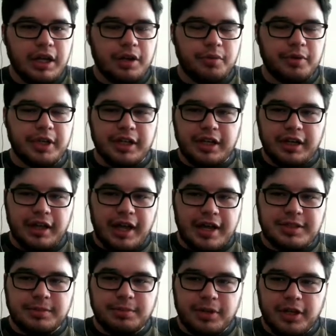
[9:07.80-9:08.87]
we can get a
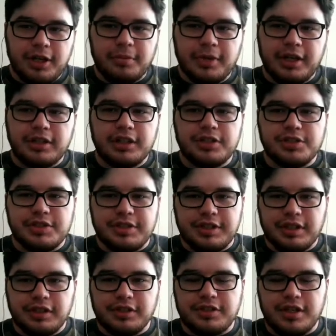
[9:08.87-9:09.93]
nasty plot up and then just
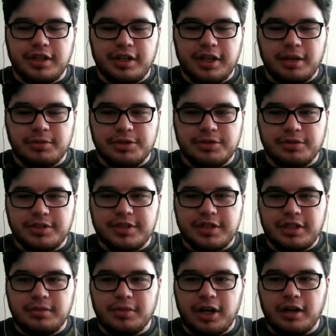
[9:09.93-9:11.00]
deal a ton of damage to his
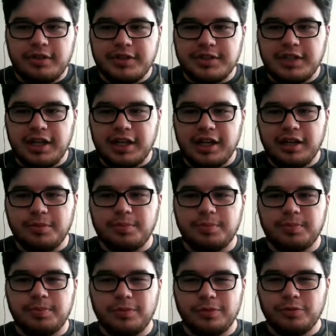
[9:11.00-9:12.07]
team. Obviously, I gotta
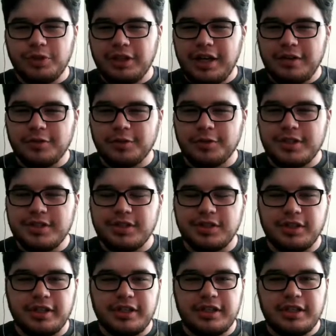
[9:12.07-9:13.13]
really have to wait until
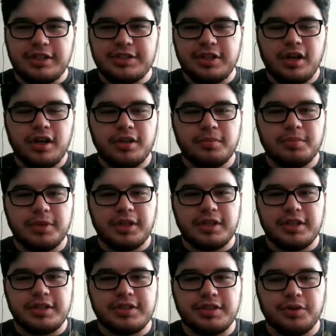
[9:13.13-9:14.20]
Ndidi's gone,
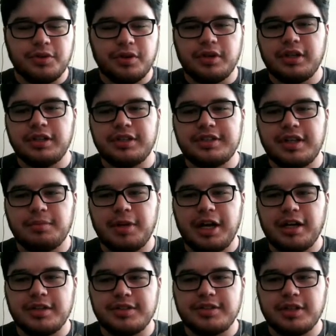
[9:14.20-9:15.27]
because, or at least I'm
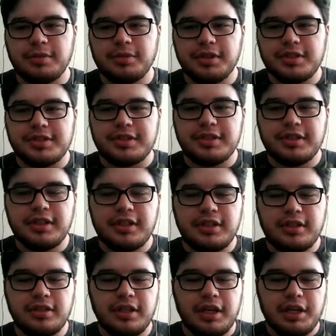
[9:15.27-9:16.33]
behind sub against
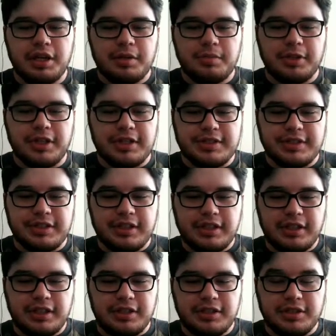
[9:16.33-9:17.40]
Ndidi, because
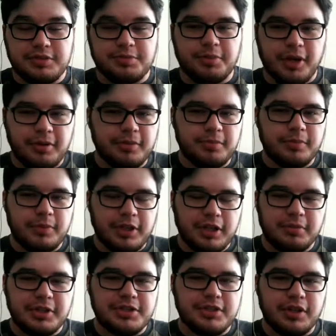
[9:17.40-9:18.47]
Ndidi is probably going to
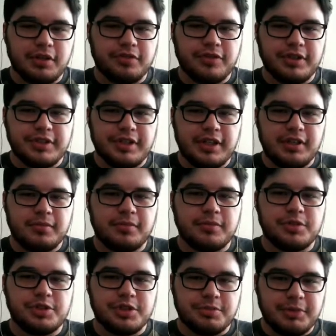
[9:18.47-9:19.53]
be Scarf for this game
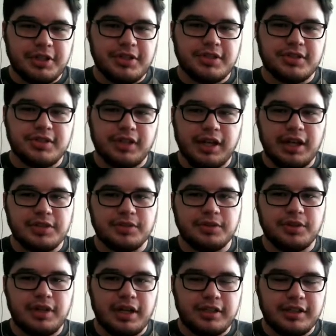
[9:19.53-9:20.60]
just because of Salazzle.
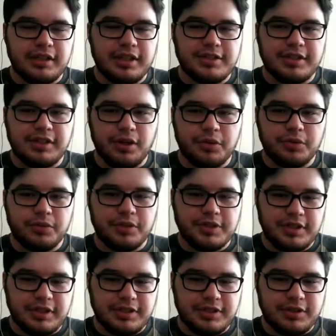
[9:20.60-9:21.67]
I think that's the only
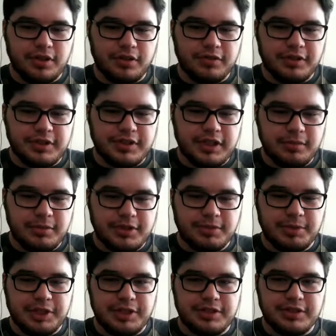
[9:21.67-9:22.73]
reason he's Scarf this game, is
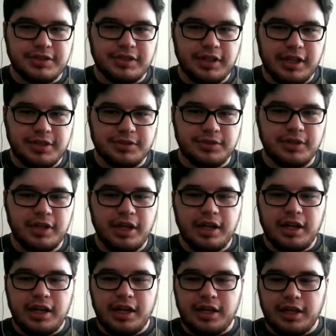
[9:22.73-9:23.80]
because of Salazzle.
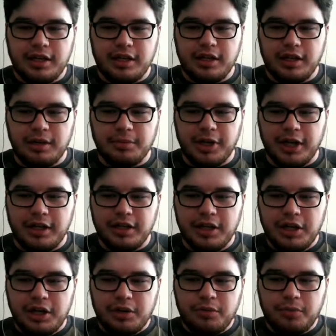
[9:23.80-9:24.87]
And I'm not
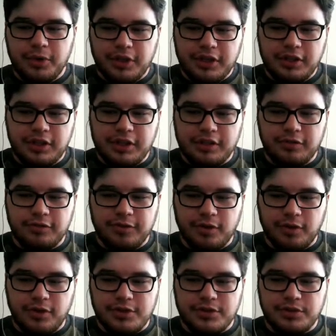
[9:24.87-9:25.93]
really looking
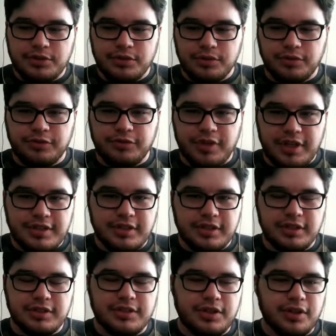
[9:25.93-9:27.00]
forward to
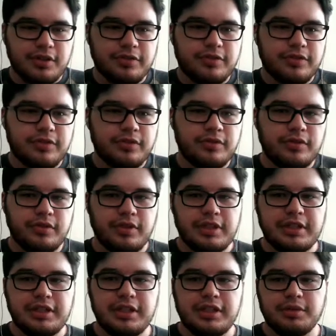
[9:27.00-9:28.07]
facing Scarf
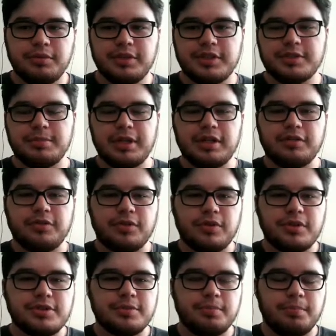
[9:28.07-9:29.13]
Ndidi with Expanding
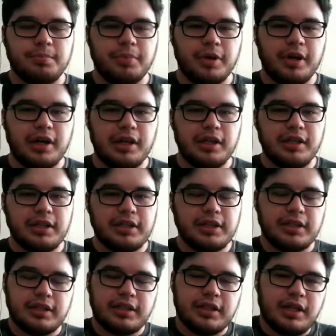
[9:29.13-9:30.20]
Force, but
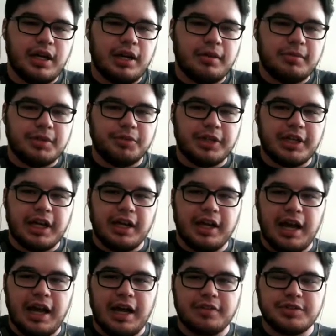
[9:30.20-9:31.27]
I mean, we kind of
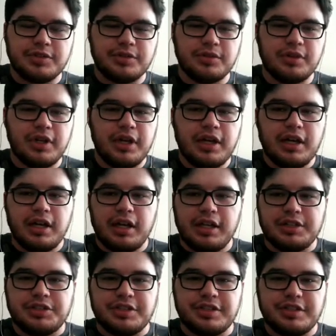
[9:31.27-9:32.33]
have to.
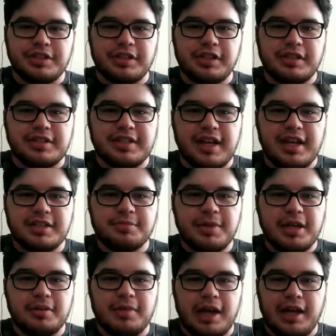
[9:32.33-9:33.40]
It's just Psy
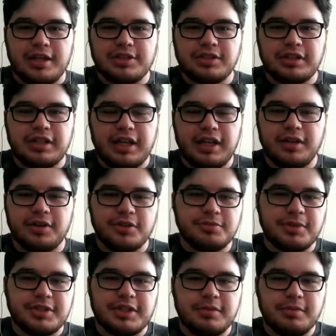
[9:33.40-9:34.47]
Spam actually kind of hurts
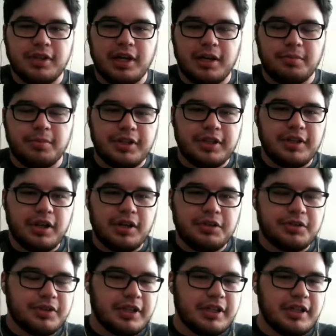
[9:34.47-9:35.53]
my team a lot. But the
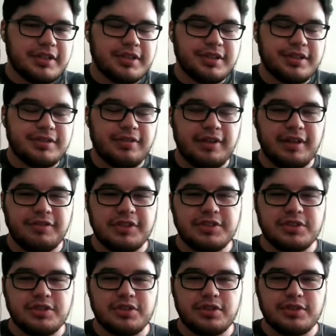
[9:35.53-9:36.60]
other thing is this: if
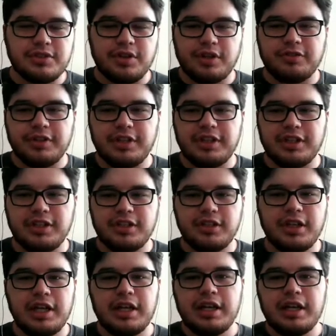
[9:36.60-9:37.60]
he's Scarf Ndidi,